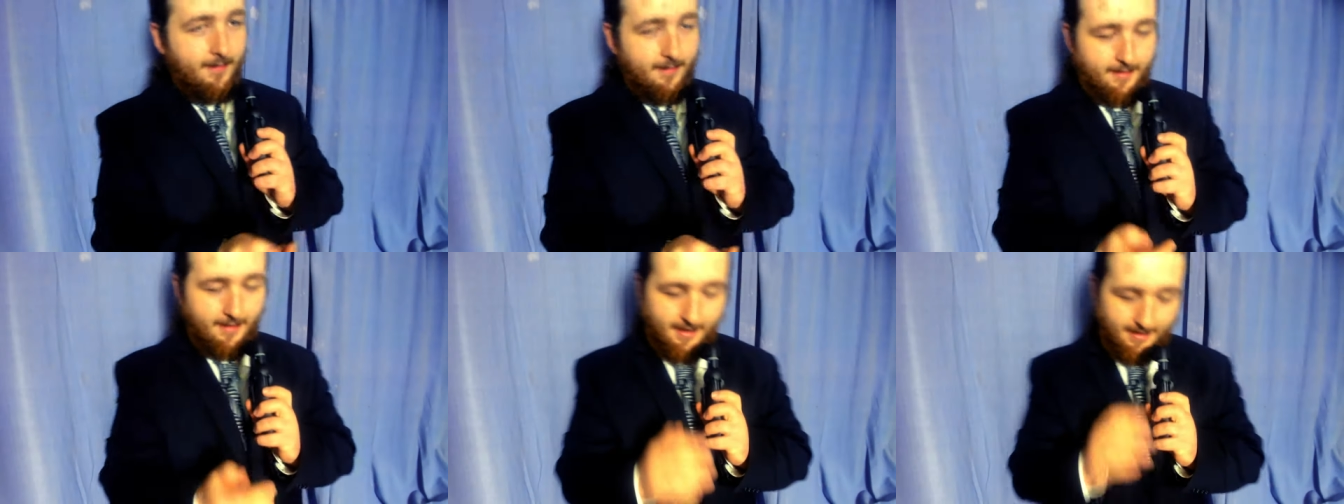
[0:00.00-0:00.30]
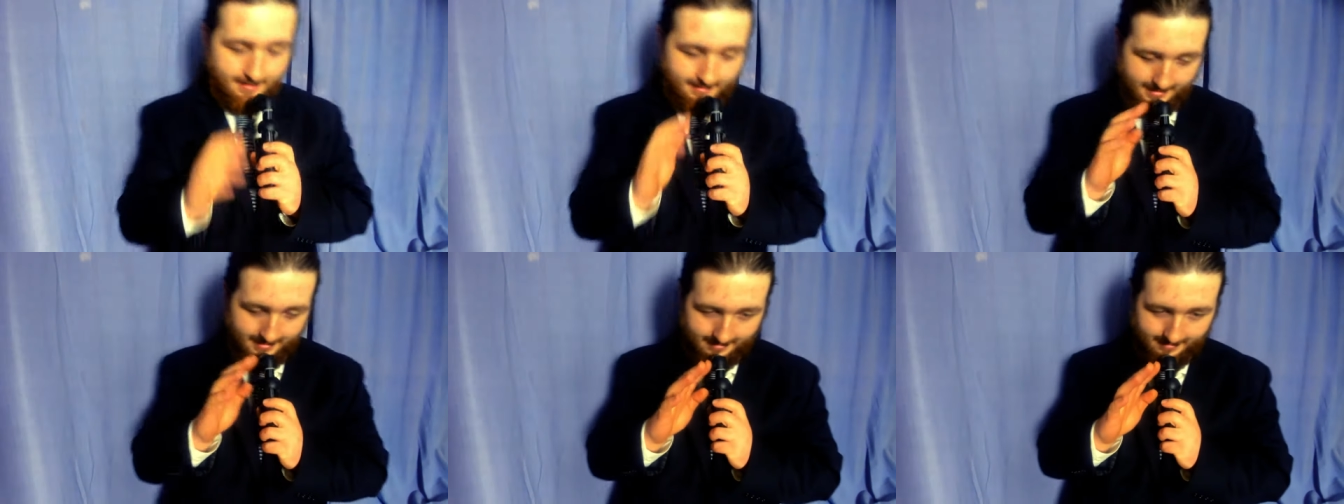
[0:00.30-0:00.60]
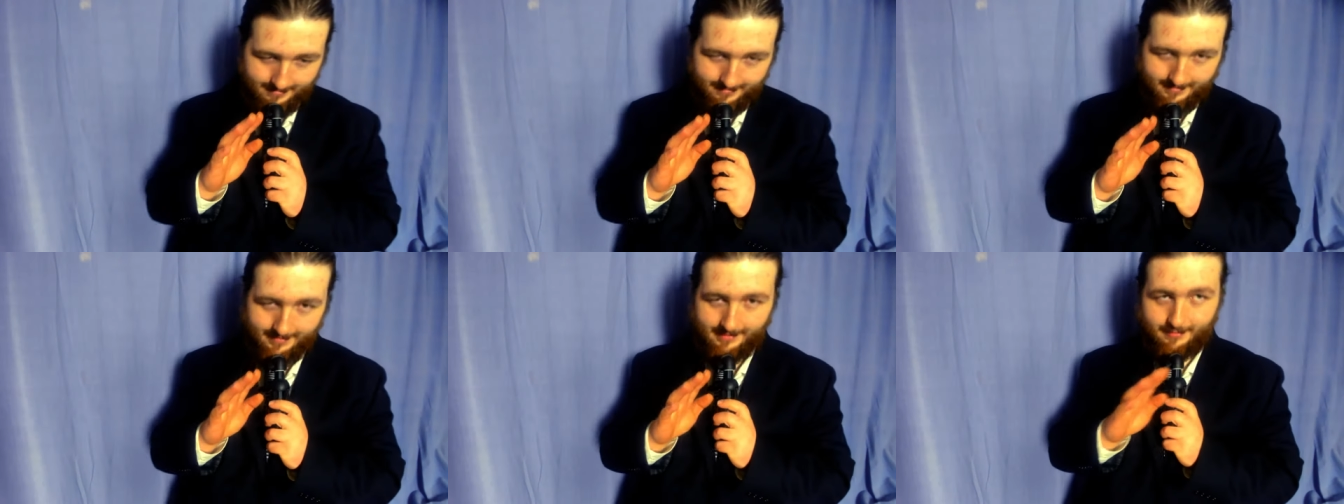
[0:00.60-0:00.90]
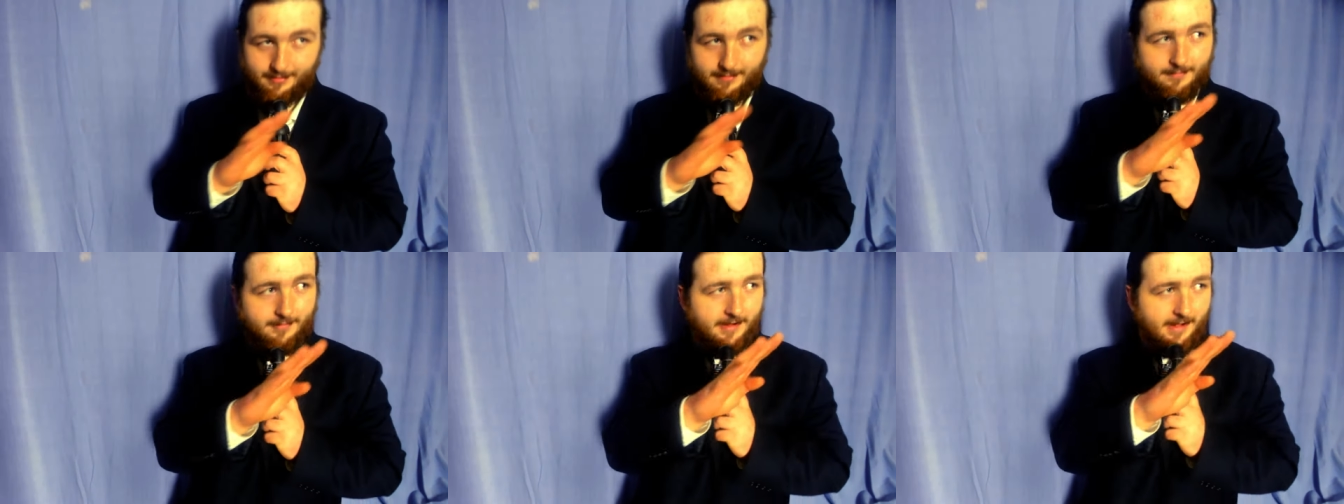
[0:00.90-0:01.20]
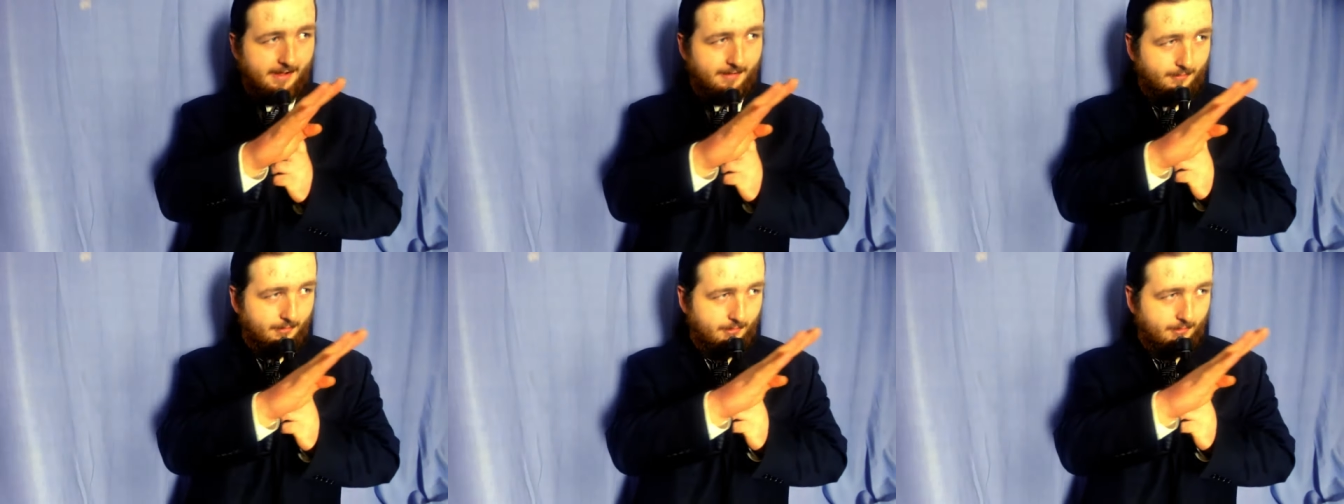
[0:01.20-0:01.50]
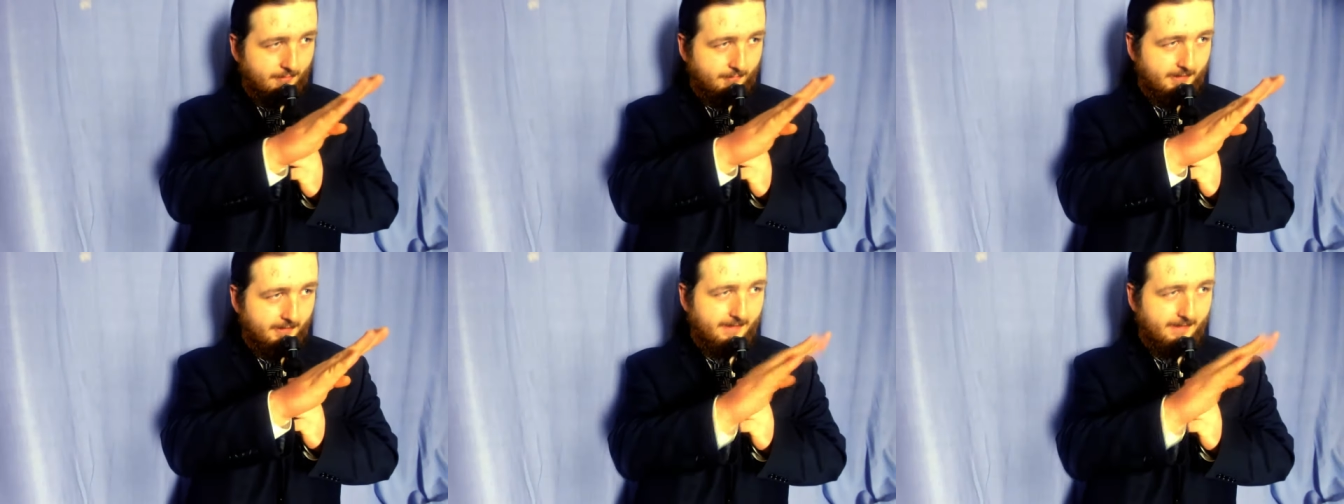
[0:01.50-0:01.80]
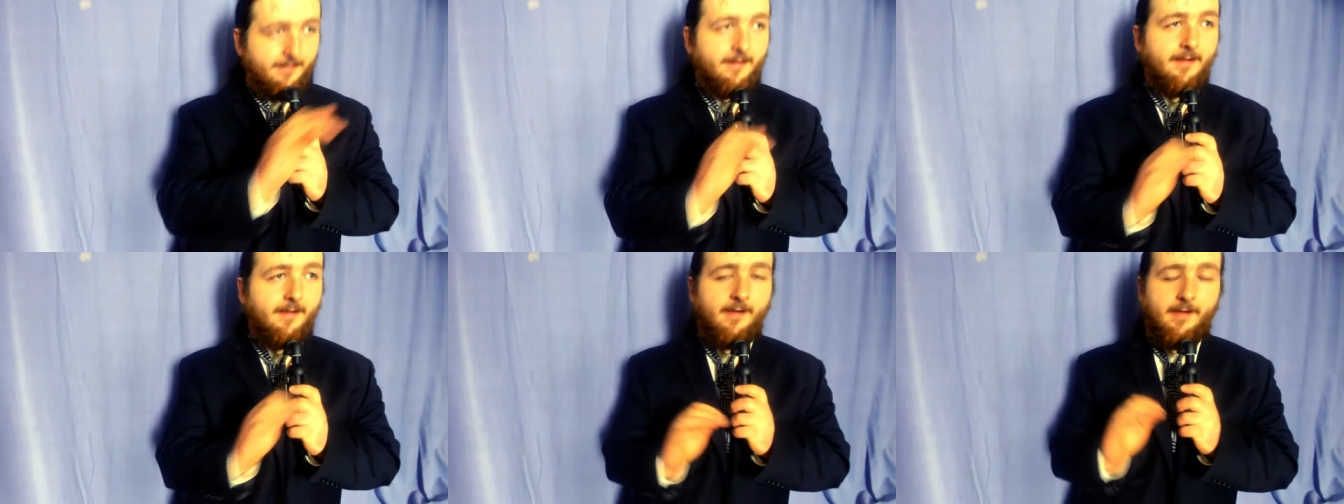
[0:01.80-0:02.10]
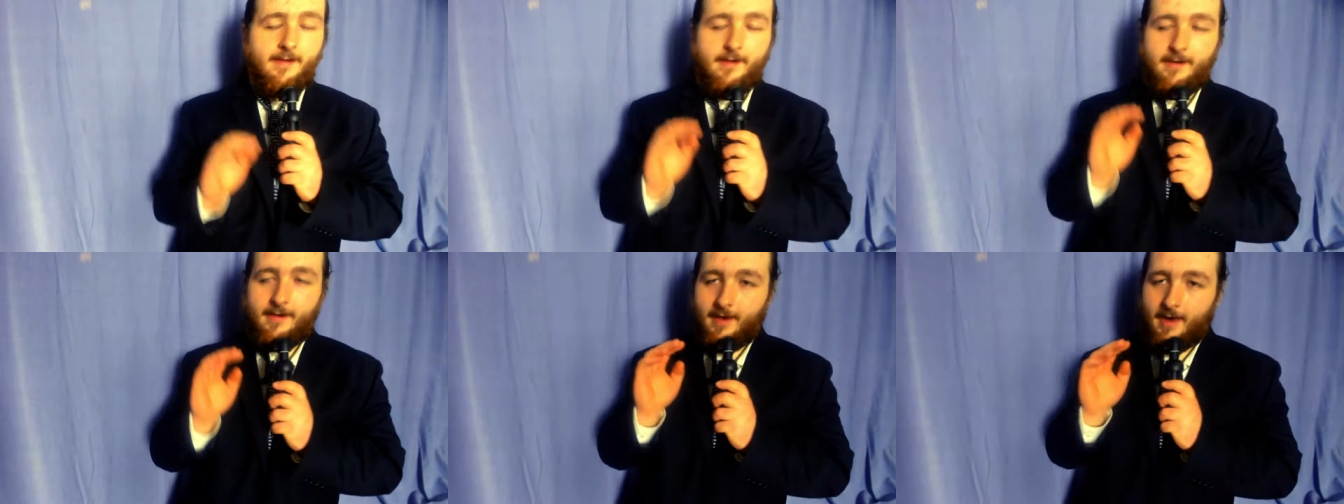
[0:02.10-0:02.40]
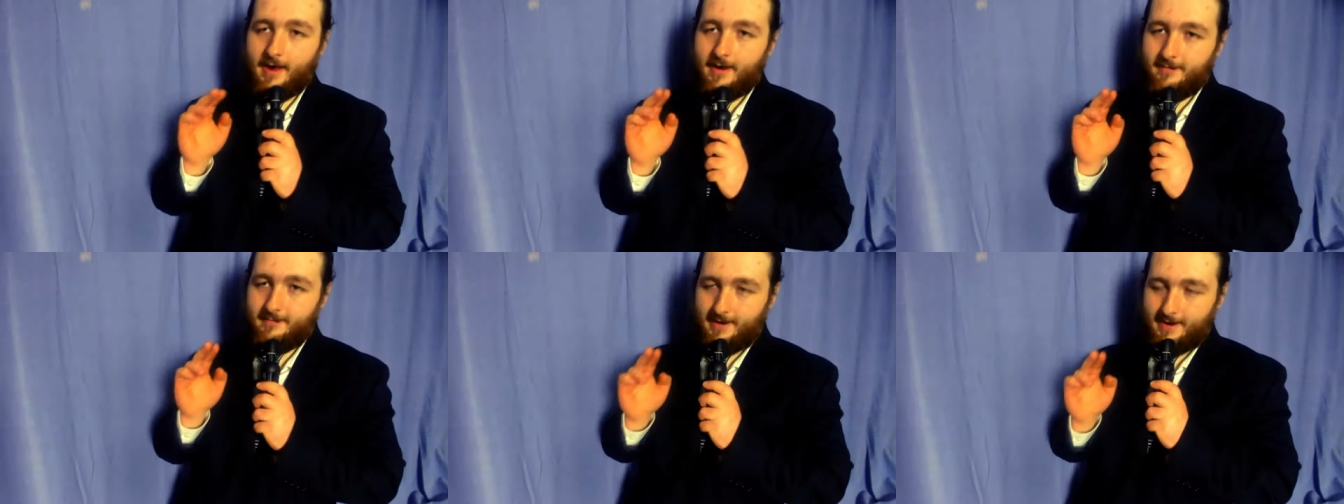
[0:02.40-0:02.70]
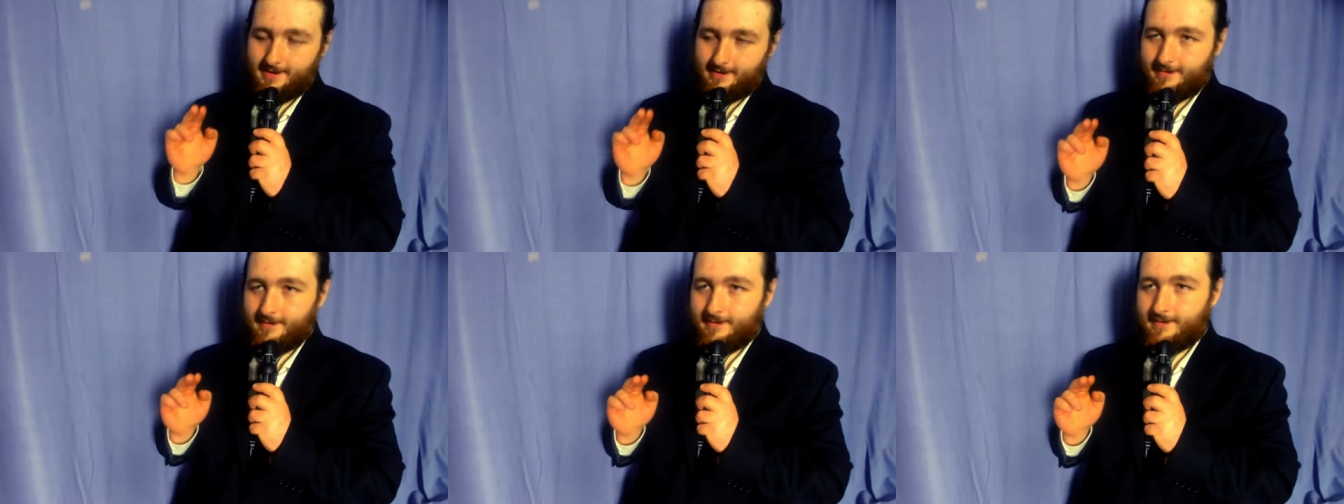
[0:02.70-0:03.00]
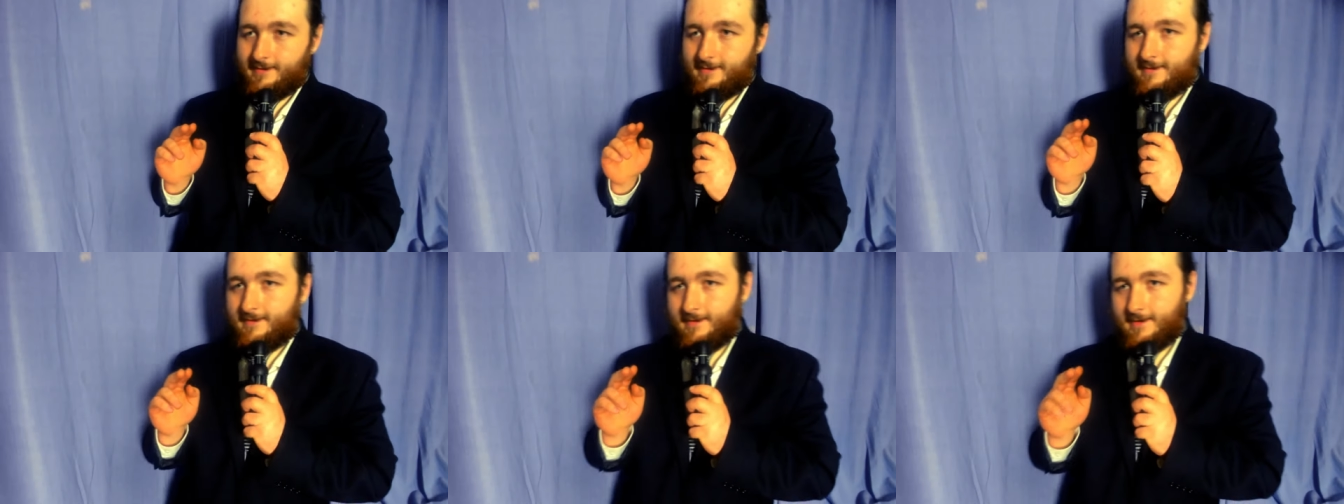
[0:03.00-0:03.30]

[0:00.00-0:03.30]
right? Who's similar? All right, all right, similar, All right.